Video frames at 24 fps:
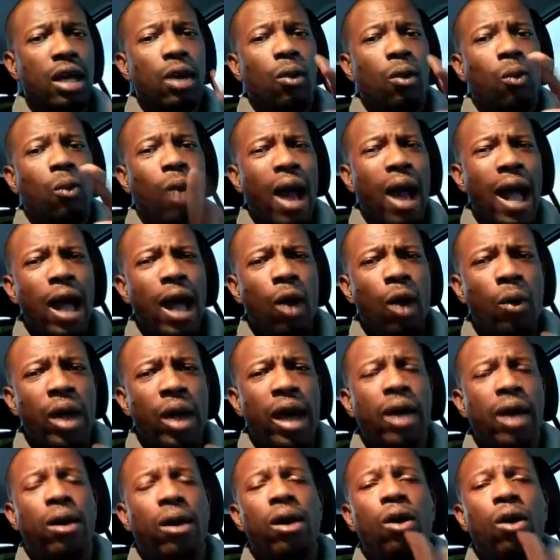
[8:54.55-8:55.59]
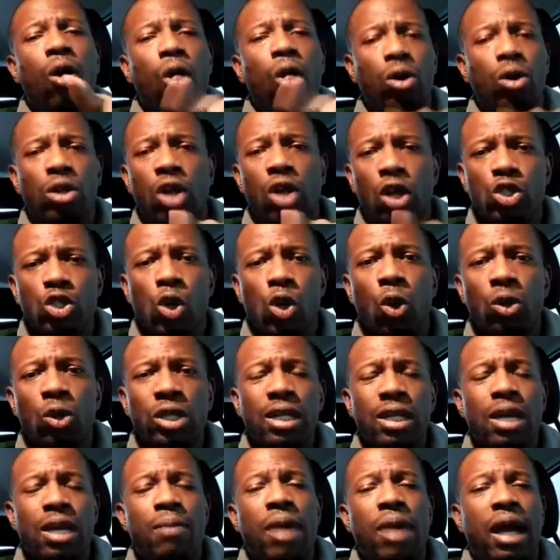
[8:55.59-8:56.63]
While we are not holding
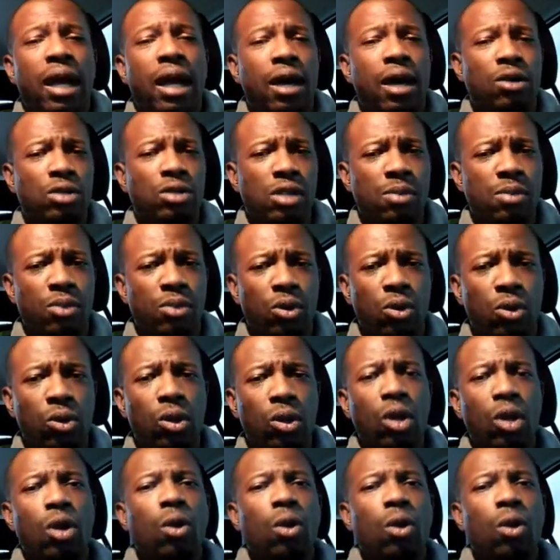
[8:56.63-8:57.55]
them accountable,